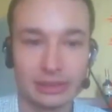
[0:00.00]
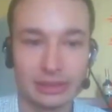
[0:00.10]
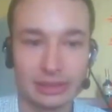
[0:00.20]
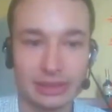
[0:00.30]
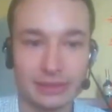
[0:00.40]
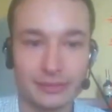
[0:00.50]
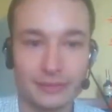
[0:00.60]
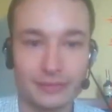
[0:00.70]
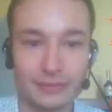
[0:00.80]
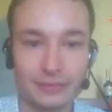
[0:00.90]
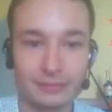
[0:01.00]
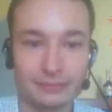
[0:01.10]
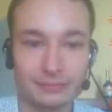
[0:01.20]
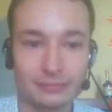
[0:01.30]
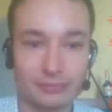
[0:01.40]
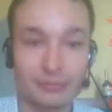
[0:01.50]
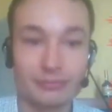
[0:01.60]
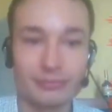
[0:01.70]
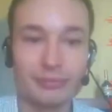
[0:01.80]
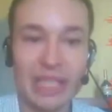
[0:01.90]
Okay.
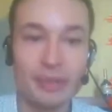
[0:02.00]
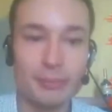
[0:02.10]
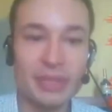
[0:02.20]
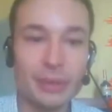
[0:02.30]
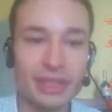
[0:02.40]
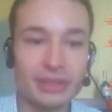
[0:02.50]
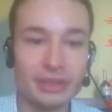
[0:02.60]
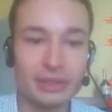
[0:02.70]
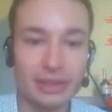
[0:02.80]
By a miracle,